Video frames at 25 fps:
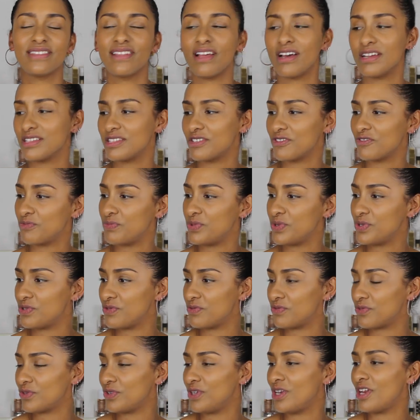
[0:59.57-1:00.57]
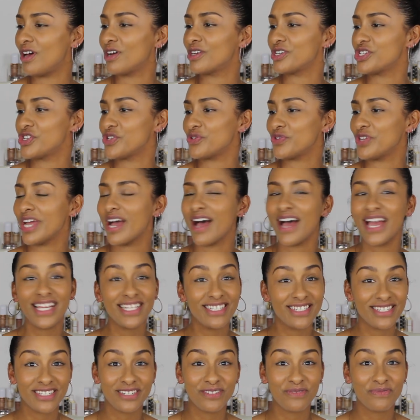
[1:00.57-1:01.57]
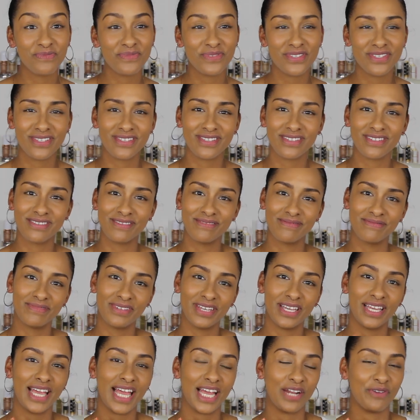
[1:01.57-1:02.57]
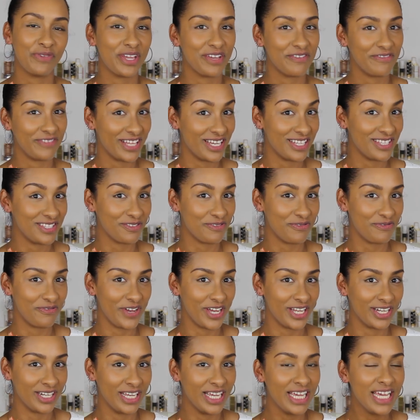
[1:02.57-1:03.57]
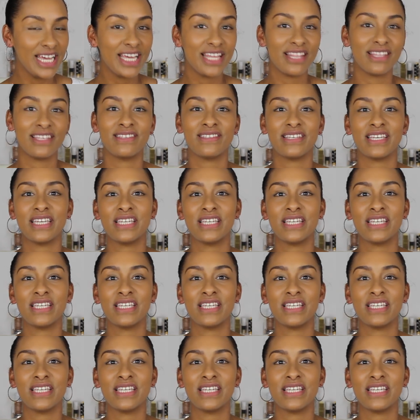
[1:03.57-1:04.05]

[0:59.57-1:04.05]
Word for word: lots of beautiful luxury items, and we have lots of fun. This